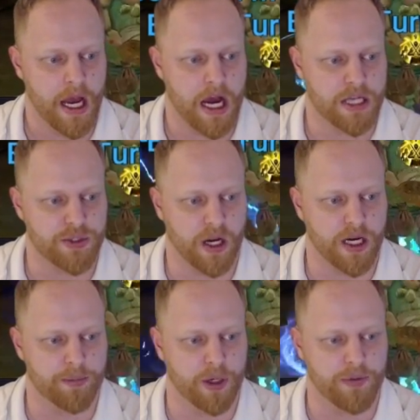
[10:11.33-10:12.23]
So I'm
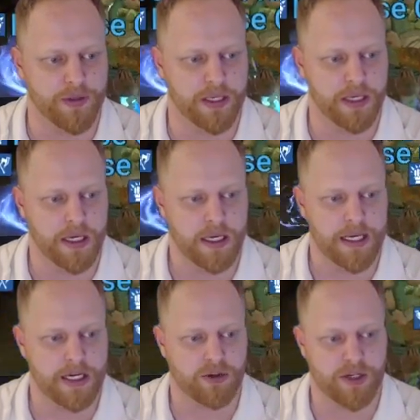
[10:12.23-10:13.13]
going to put the
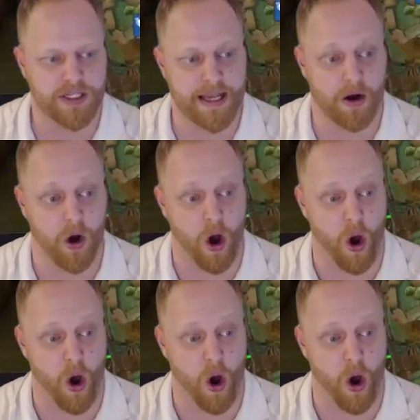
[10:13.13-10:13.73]
increase count.